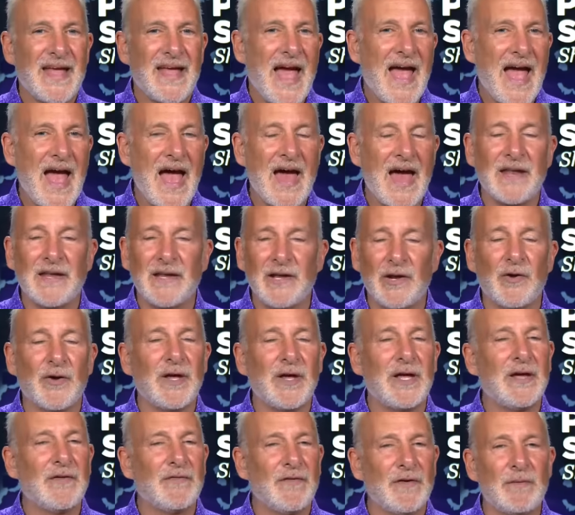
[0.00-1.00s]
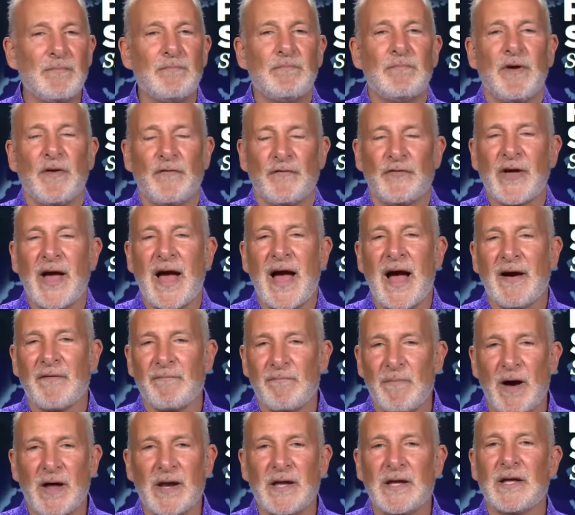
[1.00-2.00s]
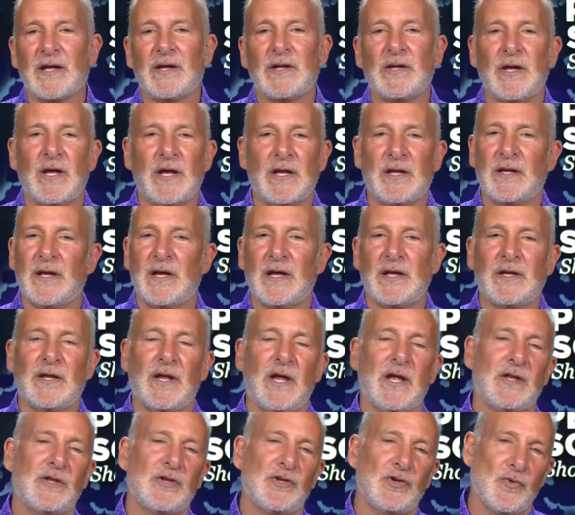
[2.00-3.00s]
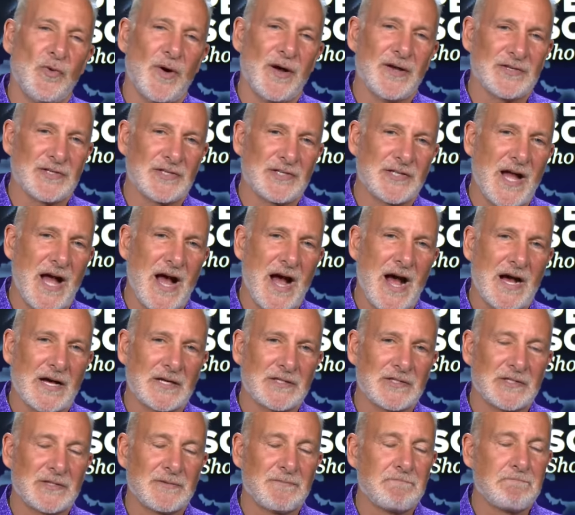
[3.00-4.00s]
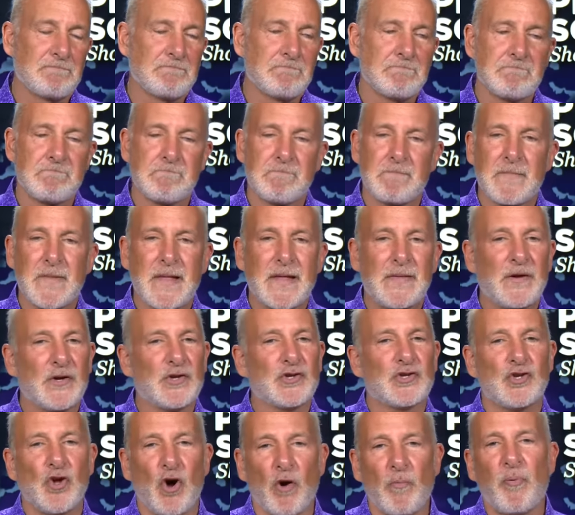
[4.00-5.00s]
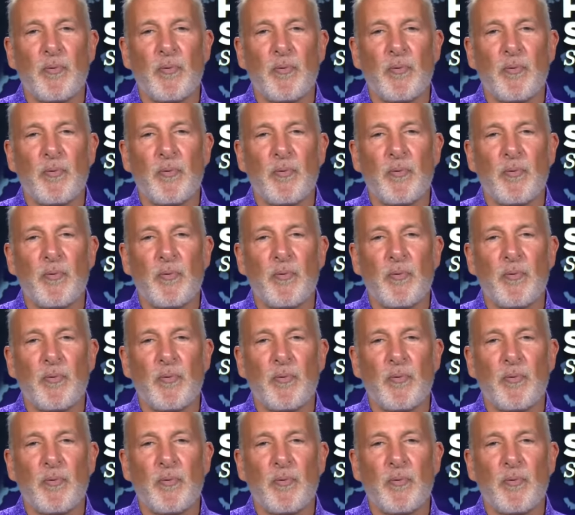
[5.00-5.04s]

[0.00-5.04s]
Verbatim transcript: And you know, even if you have money in, in, in, in US stocks, there's no